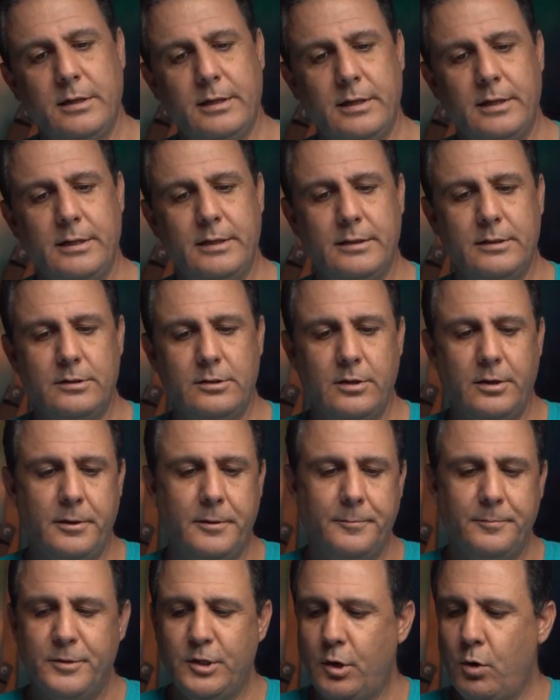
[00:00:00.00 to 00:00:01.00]
And
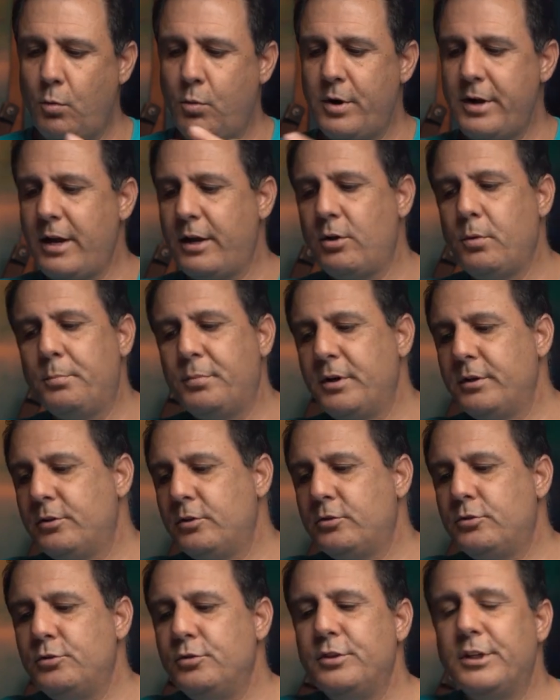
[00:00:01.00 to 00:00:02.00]
when I compared
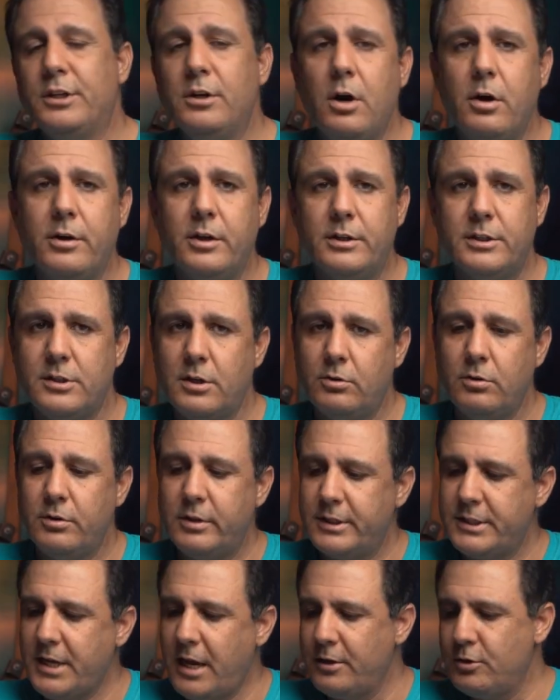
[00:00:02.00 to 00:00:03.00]
it to the
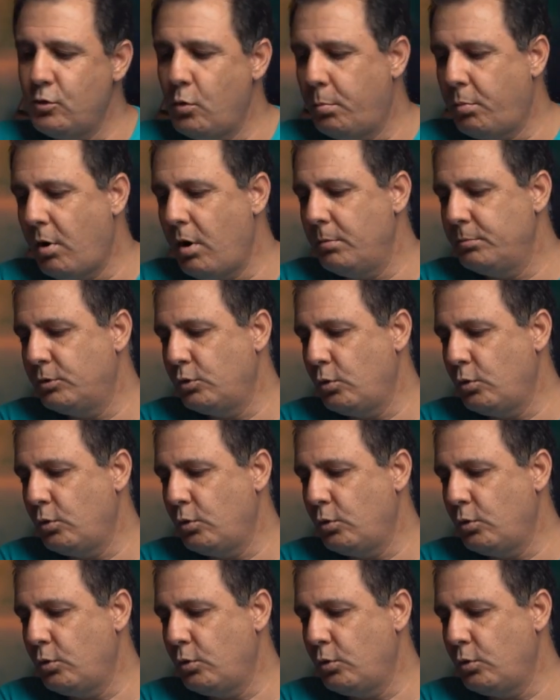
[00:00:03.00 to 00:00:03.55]
Godox had no problem